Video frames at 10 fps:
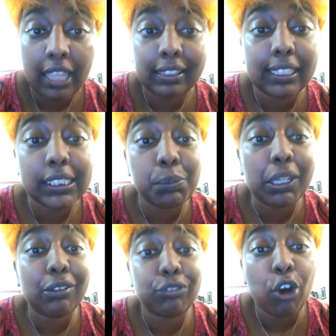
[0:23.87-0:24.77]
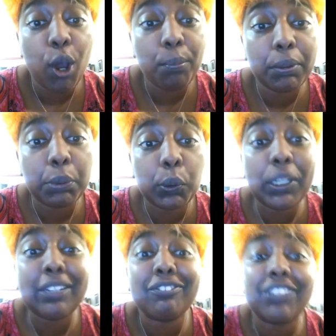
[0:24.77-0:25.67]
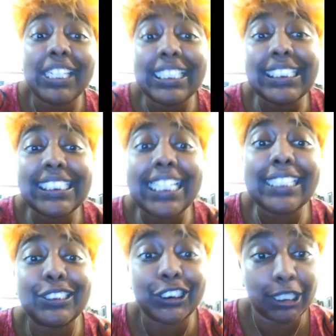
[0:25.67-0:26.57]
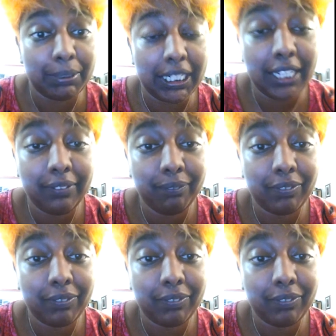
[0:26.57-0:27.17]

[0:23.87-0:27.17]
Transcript: that is being formed between Venus in Gemini